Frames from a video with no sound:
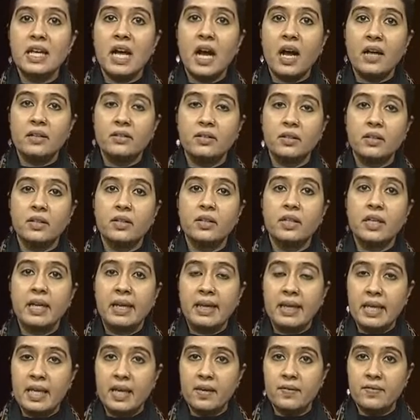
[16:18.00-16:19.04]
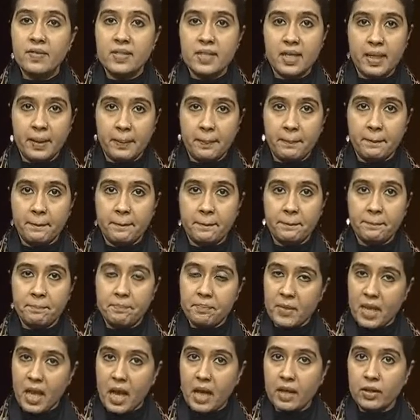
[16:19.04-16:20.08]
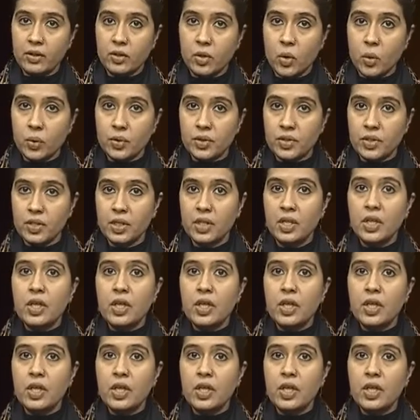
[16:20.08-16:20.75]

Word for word: other gives him. Unquote.